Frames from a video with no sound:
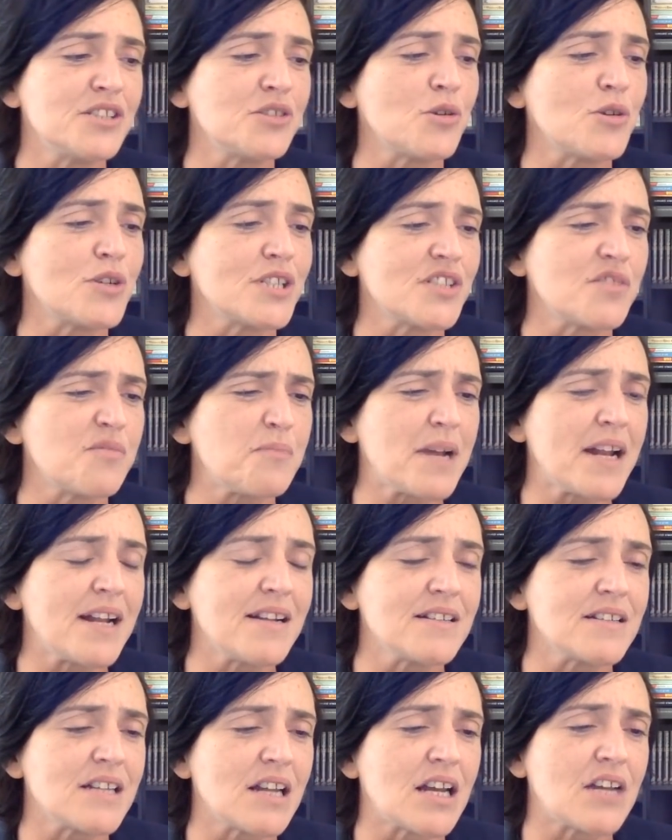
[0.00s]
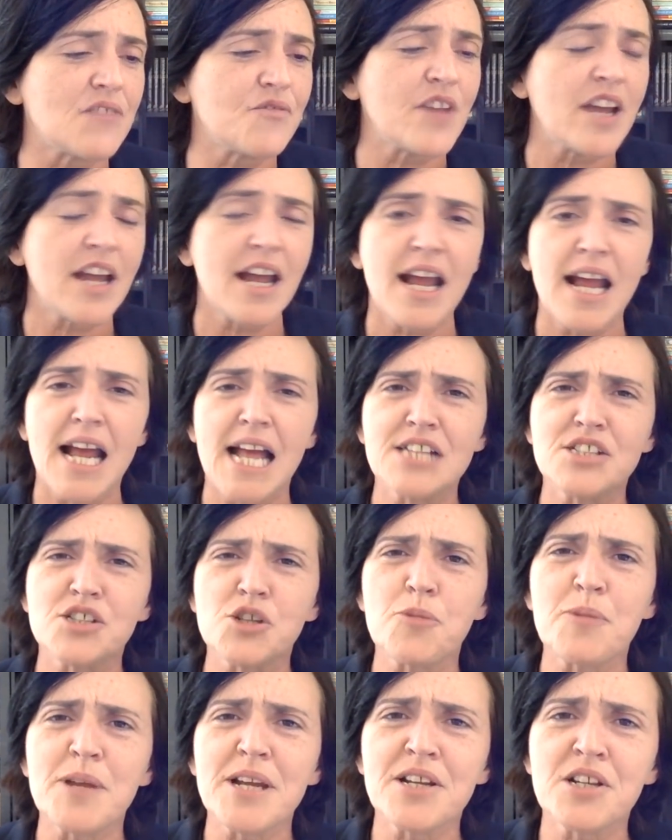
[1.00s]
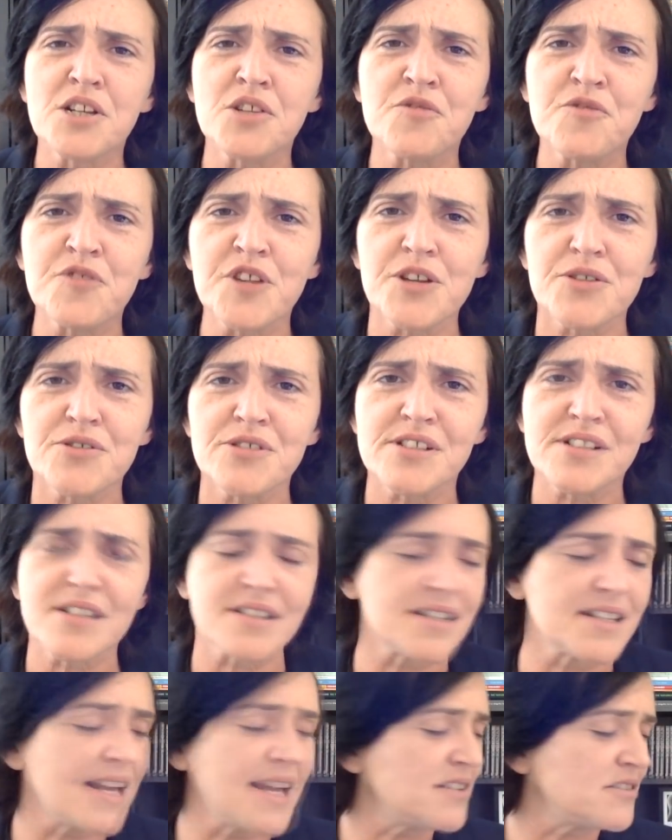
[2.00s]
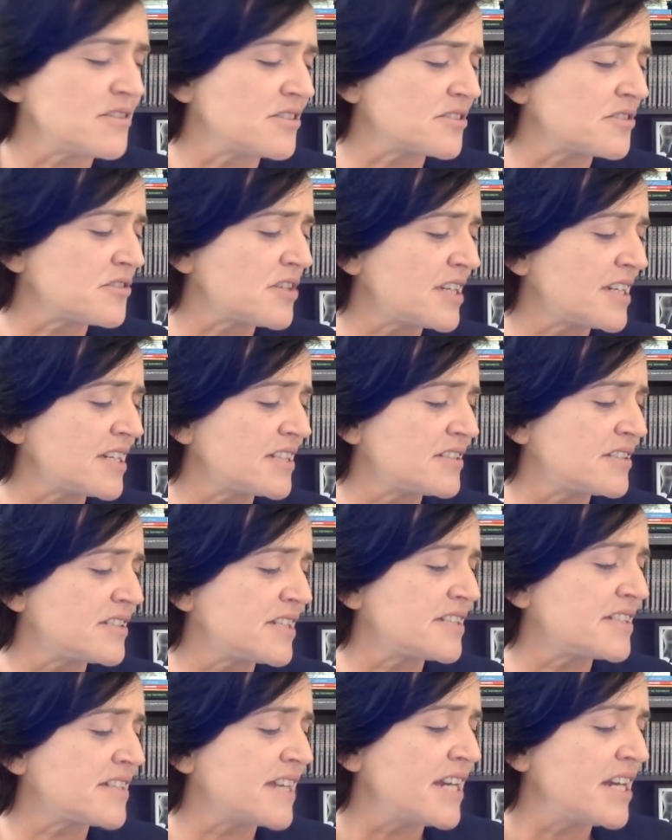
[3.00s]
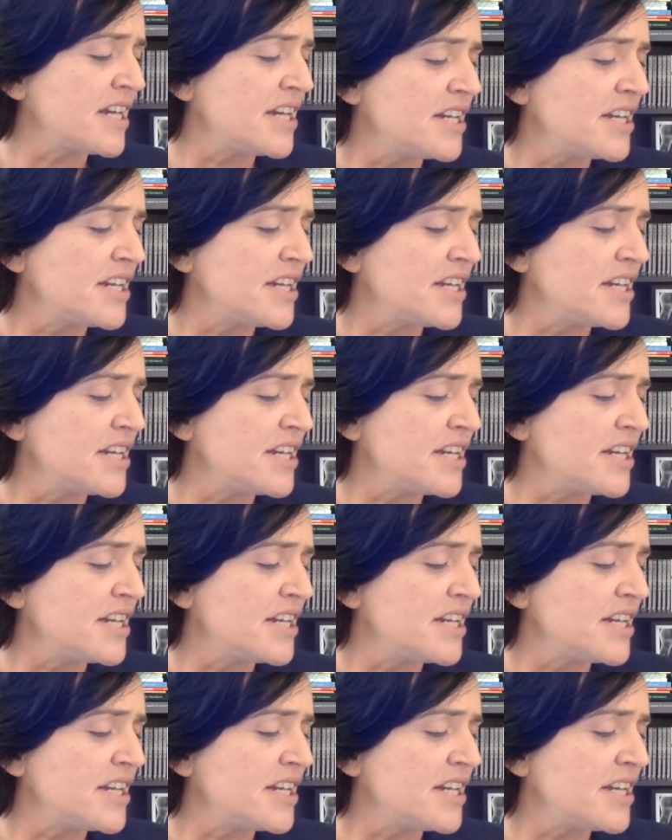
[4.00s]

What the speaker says: source of plant life, and so being confused as an adult as this